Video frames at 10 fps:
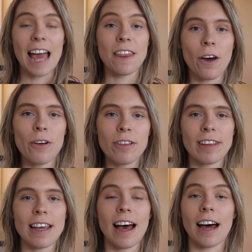And those
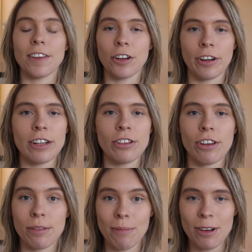there are the
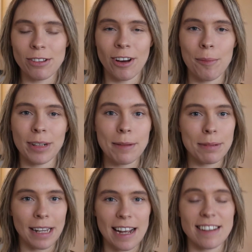creatures most commonly
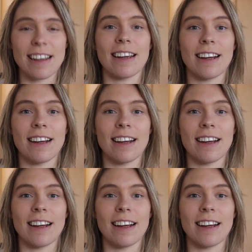played in